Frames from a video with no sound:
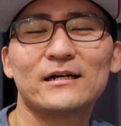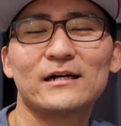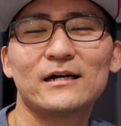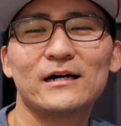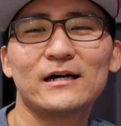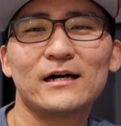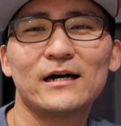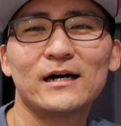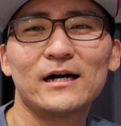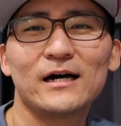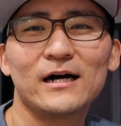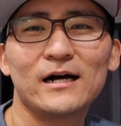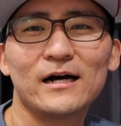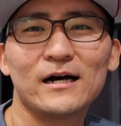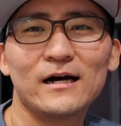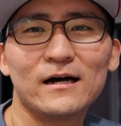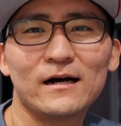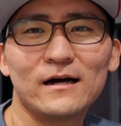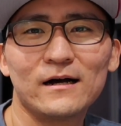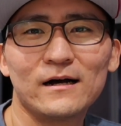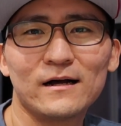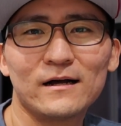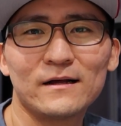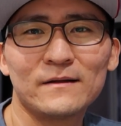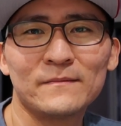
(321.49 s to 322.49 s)

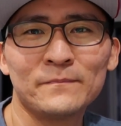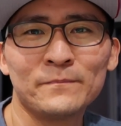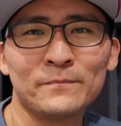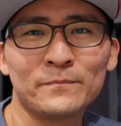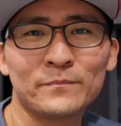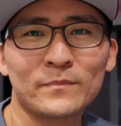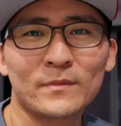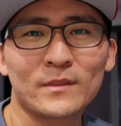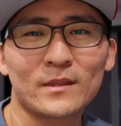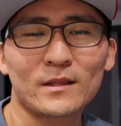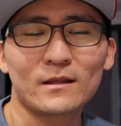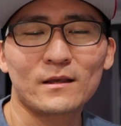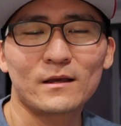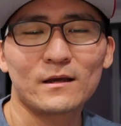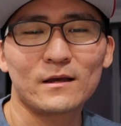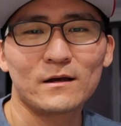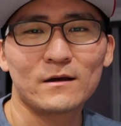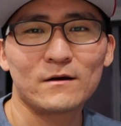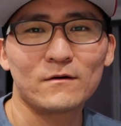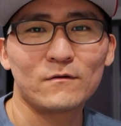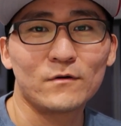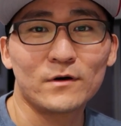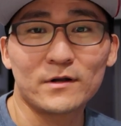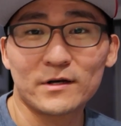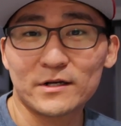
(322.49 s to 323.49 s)
I
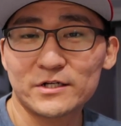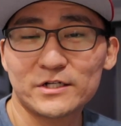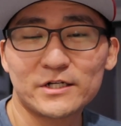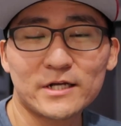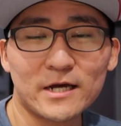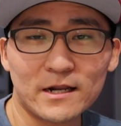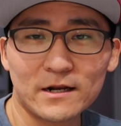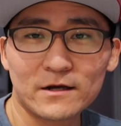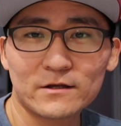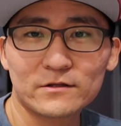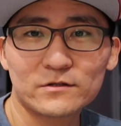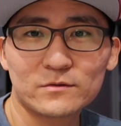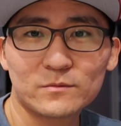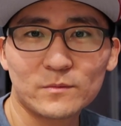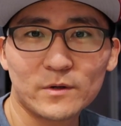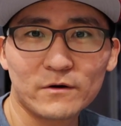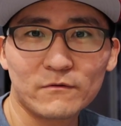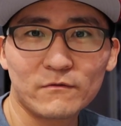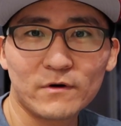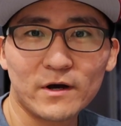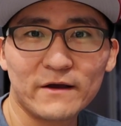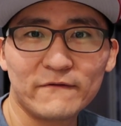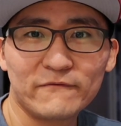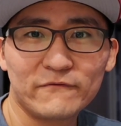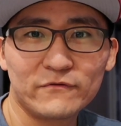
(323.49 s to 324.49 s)
want to shout out to my
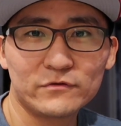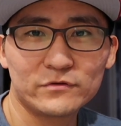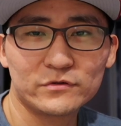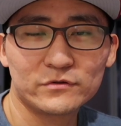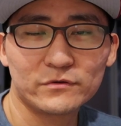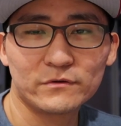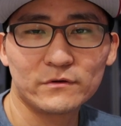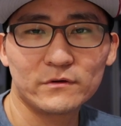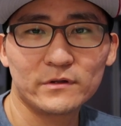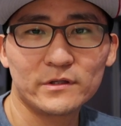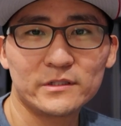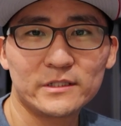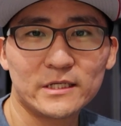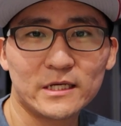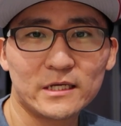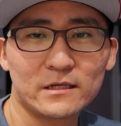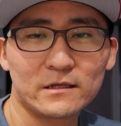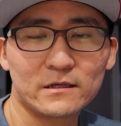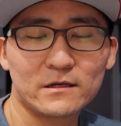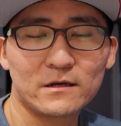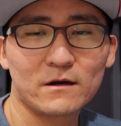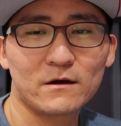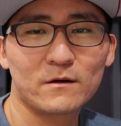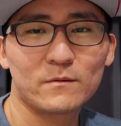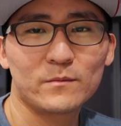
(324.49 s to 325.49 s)
wife, who's really taken
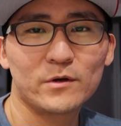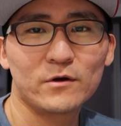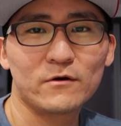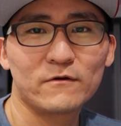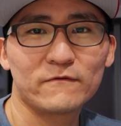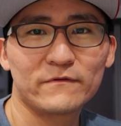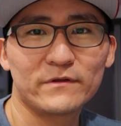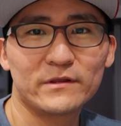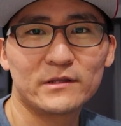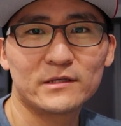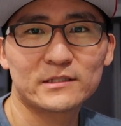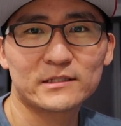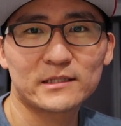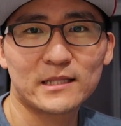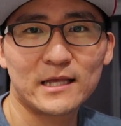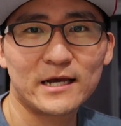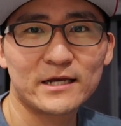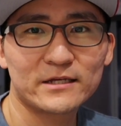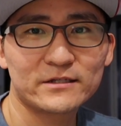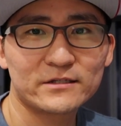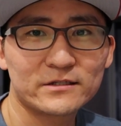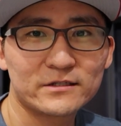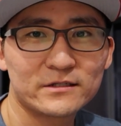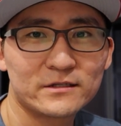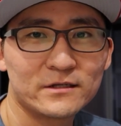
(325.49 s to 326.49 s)
care of me over these
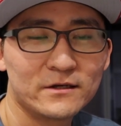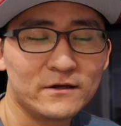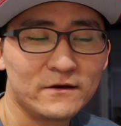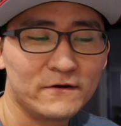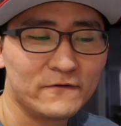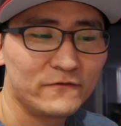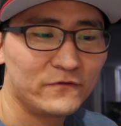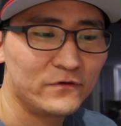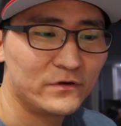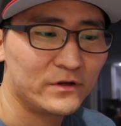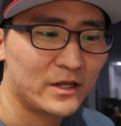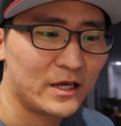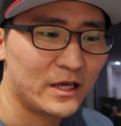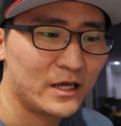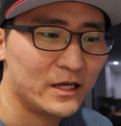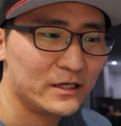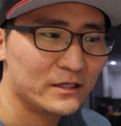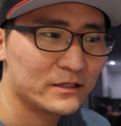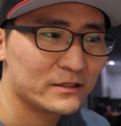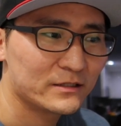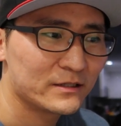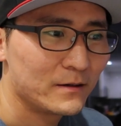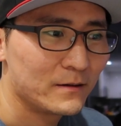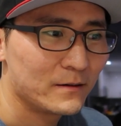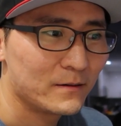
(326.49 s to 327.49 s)
last few
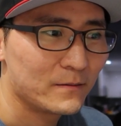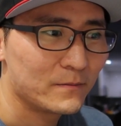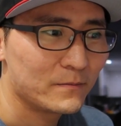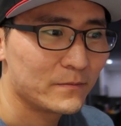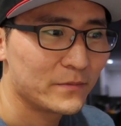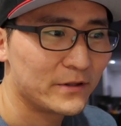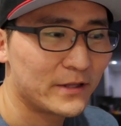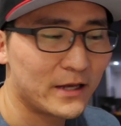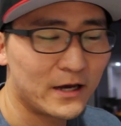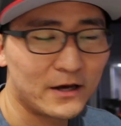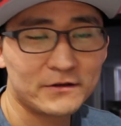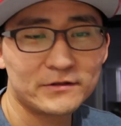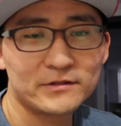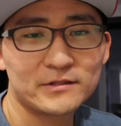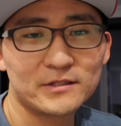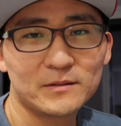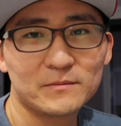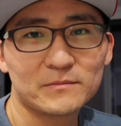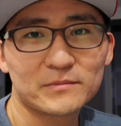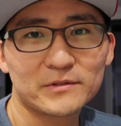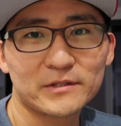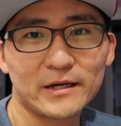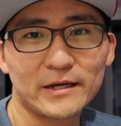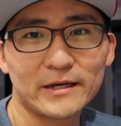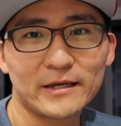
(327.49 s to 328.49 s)
days. But now it
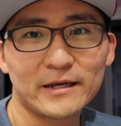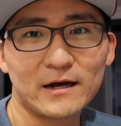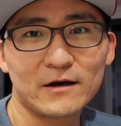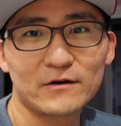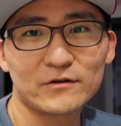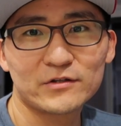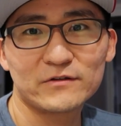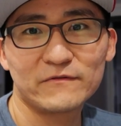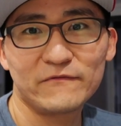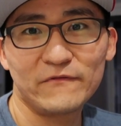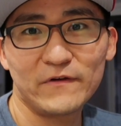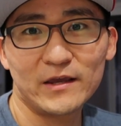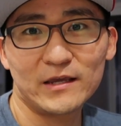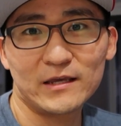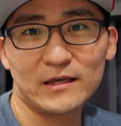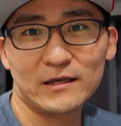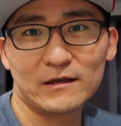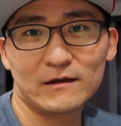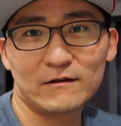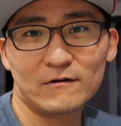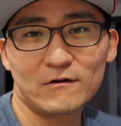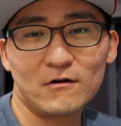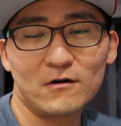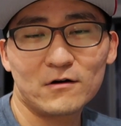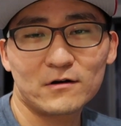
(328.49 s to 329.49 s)
seems like I was faking
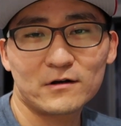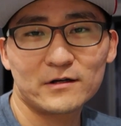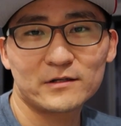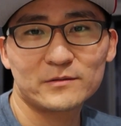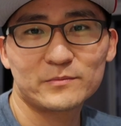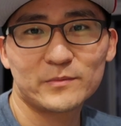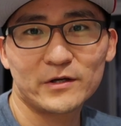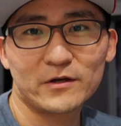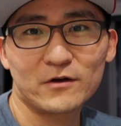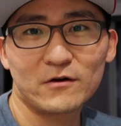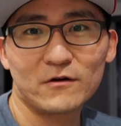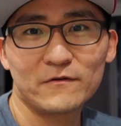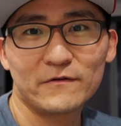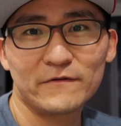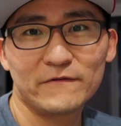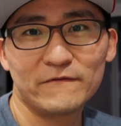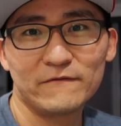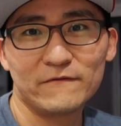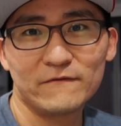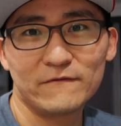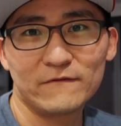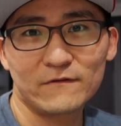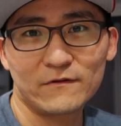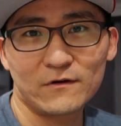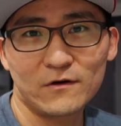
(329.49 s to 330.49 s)
it all because my
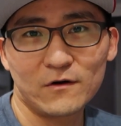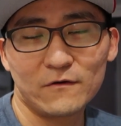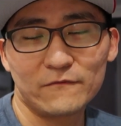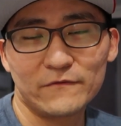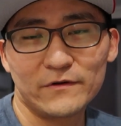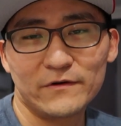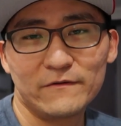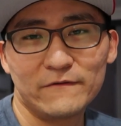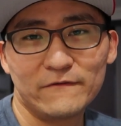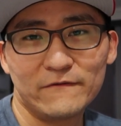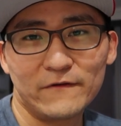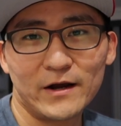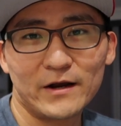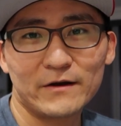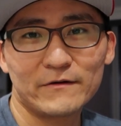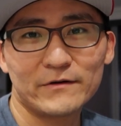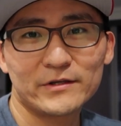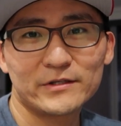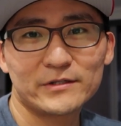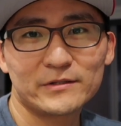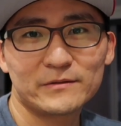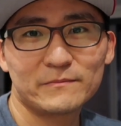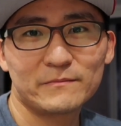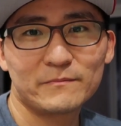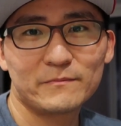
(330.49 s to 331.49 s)
COVID
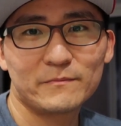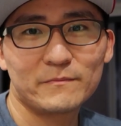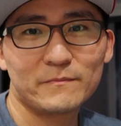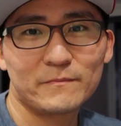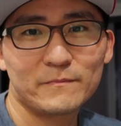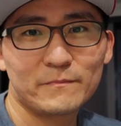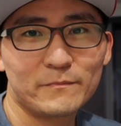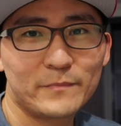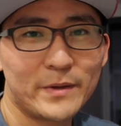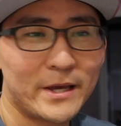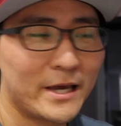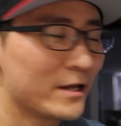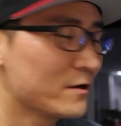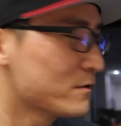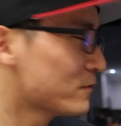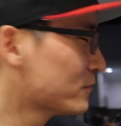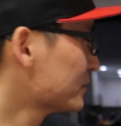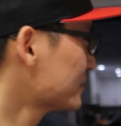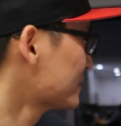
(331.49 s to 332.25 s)
virus panel